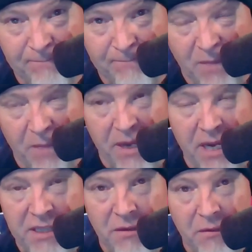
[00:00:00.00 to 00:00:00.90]
The
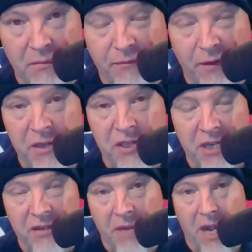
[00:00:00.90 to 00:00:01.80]
biggest functioning
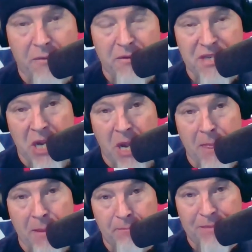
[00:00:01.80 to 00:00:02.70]
democracy
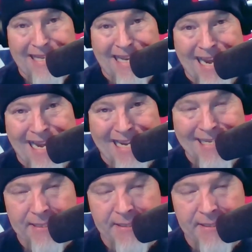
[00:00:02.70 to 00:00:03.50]
on the planet,